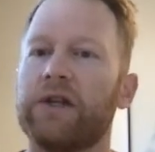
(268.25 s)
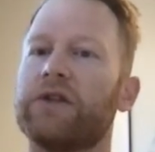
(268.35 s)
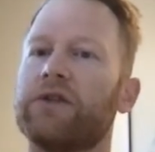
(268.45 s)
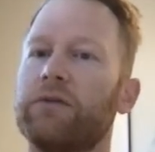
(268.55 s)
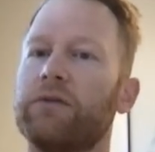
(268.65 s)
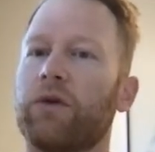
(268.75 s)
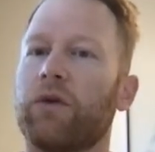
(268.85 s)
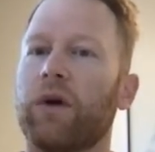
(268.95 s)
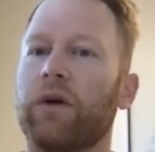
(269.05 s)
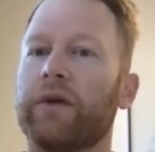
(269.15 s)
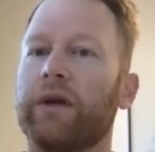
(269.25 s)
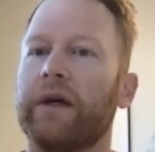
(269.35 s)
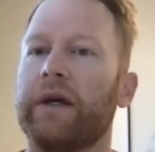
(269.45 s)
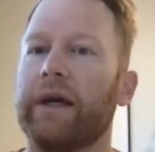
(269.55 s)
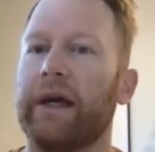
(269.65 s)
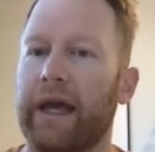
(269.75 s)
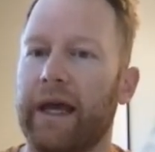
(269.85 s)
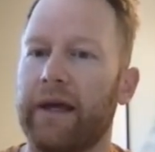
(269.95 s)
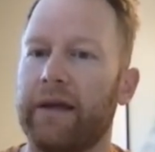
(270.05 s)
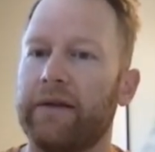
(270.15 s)
SumoQuote
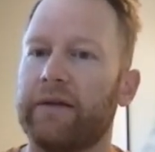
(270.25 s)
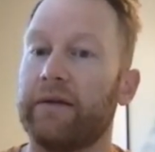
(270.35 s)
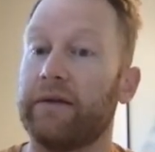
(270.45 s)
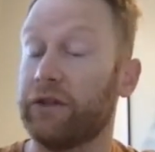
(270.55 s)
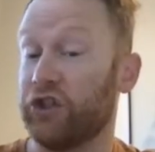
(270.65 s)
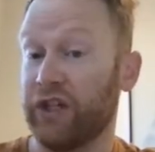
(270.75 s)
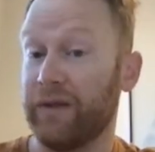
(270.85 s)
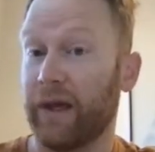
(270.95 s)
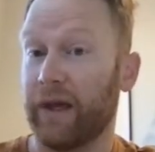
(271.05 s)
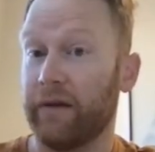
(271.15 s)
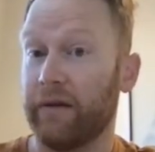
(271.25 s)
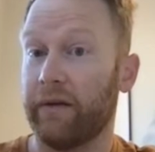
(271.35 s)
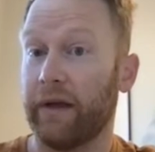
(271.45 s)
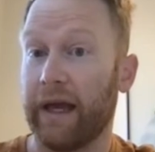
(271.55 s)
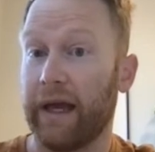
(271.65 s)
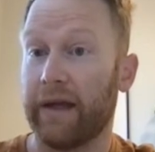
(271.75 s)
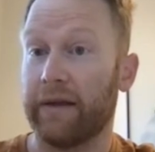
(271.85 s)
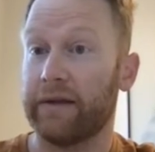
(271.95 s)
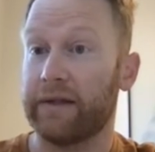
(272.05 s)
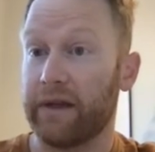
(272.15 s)
and Gmail
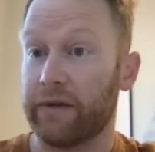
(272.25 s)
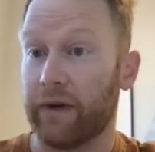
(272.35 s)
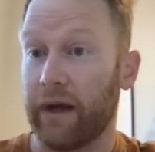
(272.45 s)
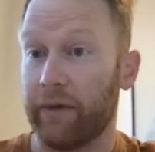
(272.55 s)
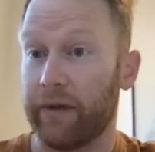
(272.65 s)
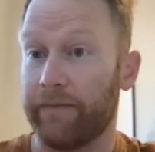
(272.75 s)
and Sales Rabbit.